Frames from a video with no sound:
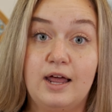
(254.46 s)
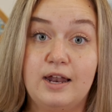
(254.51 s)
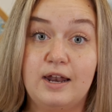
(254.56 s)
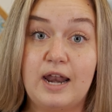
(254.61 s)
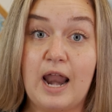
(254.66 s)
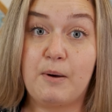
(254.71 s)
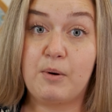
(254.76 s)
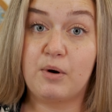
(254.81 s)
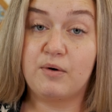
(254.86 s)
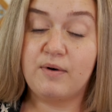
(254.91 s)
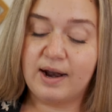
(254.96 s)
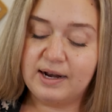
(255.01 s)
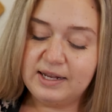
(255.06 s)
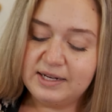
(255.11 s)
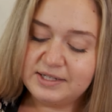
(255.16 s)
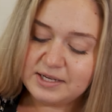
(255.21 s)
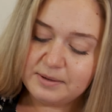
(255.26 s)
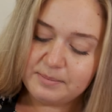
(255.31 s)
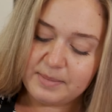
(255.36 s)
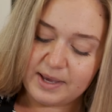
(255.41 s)
Now we're ready
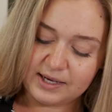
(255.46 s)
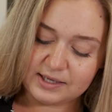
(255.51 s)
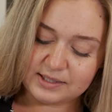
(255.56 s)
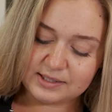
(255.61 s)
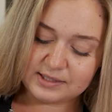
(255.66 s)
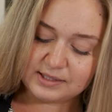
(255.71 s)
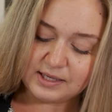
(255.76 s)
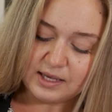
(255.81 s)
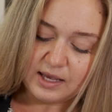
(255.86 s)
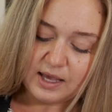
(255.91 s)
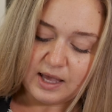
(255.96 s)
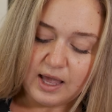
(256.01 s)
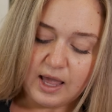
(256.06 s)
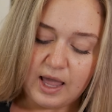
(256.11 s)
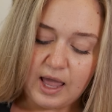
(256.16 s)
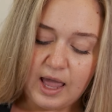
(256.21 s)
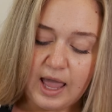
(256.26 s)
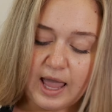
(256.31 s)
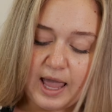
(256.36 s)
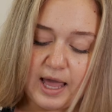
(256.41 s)
to mix.
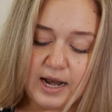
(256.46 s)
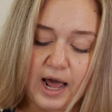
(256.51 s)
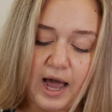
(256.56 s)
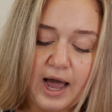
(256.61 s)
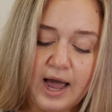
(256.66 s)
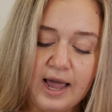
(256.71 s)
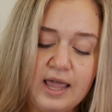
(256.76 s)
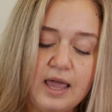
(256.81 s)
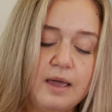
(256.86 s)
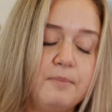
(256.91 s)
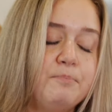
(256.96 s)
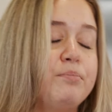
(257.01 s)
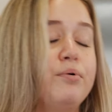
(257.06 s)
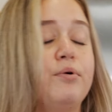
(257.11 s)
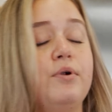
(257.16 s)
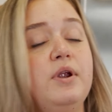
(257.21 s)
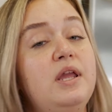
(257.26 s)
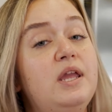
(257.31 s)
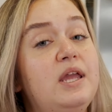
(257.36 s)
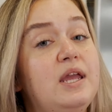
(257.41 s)
And I am
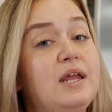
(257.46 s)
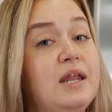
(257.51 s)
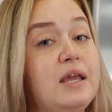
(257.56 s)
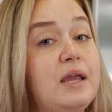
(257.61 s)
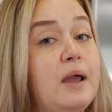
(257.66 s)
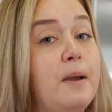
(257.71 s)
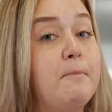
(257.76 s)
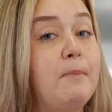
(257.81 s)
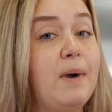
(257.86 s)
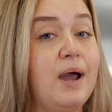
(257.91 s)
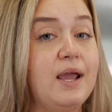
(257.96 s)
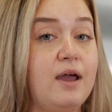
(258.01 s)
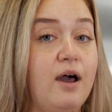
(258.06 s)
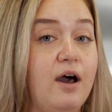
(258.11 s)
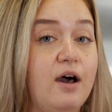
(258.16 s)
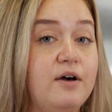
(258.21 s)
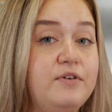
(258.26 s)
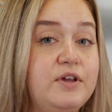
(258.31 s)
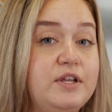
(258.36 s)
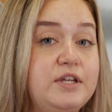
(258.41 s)
preheating my
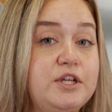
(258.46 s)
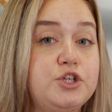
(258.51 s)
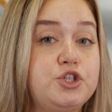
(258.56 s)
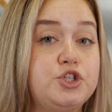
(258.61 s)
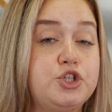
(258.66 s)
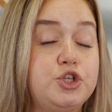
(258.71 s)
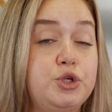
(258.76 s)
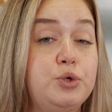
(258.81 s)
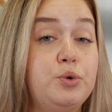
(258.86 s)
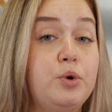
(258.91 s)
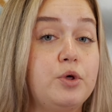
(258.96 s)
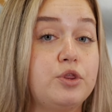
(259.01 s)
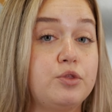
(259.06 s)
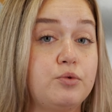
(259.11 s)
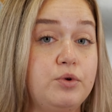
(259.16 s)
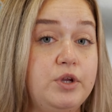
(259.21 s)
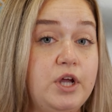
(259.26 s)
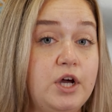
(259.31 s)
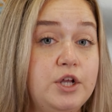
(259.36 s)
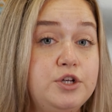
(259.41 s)
oven to
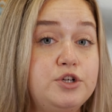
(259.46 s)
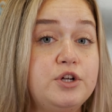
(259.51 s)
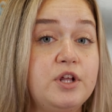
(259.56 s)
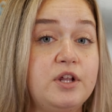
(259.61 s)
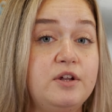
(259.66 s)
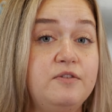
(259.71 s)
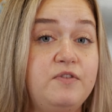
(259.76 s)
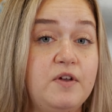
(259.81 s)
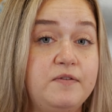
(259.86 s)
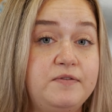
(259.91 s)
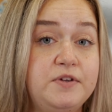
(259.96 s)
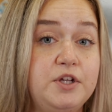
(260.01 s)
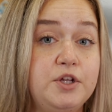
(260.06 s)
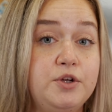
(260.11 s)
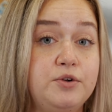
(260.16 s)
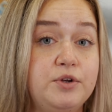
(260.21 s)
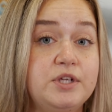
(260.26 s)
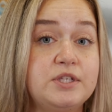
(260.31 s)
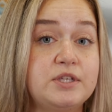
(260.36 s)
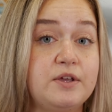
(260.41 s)
350
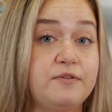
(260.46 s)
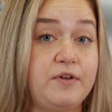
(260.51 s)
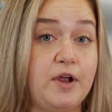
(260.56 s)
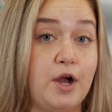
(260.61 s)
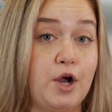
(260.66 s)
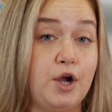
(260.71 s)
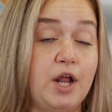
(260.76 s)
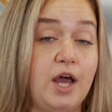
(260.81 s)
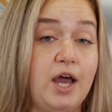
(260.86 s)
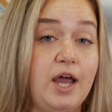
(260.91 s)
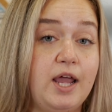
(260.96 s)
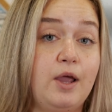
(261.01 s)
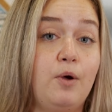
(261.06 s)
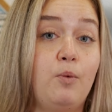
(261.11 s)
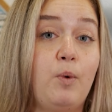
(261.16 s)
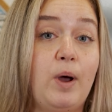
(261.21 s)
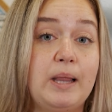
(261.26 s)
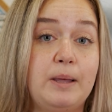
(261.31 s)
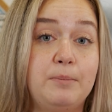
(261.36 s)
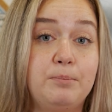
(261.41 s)
degrees Fahrenheit
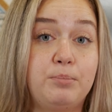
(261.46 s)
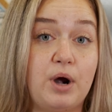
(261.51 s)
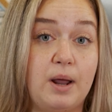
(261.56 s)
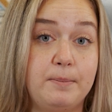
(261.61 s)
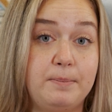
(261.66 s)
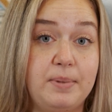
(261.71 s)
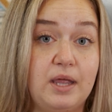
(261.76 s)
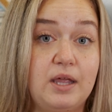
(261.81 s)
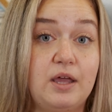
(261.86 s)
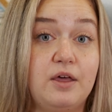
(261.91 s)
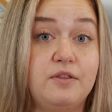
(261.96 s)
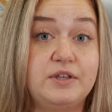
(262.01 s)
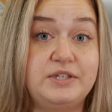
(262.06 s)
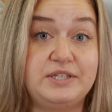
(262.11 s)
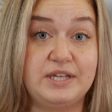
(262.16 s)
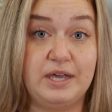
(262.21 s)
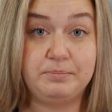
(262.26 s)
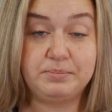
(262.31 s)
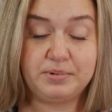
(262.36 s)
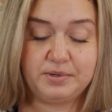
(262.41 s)
while I'm prepping the
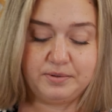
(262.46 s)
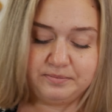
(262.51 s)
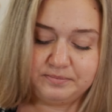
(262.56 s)
dip.